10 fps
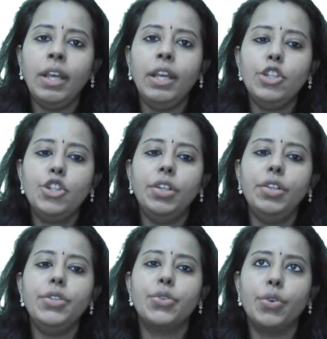manager
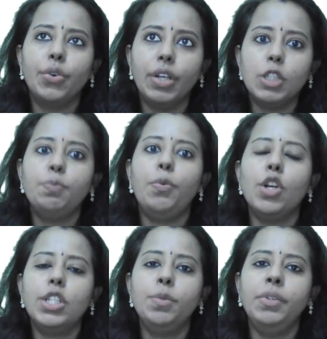is
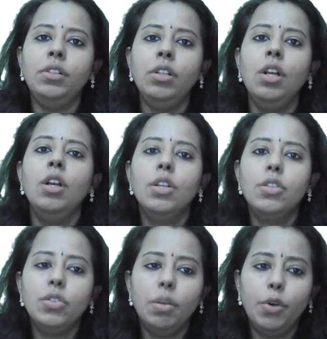responsible
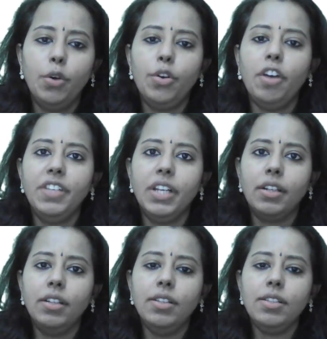to the board of
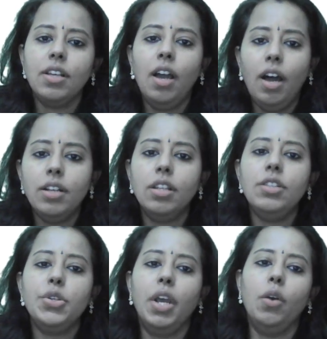directors and
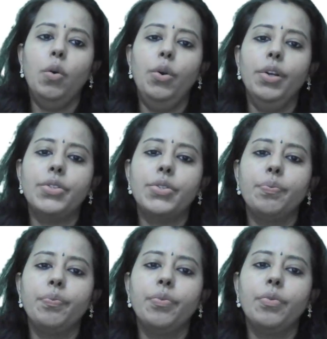the shareholders.
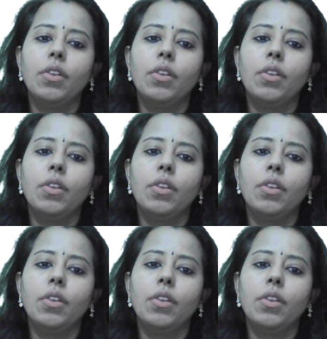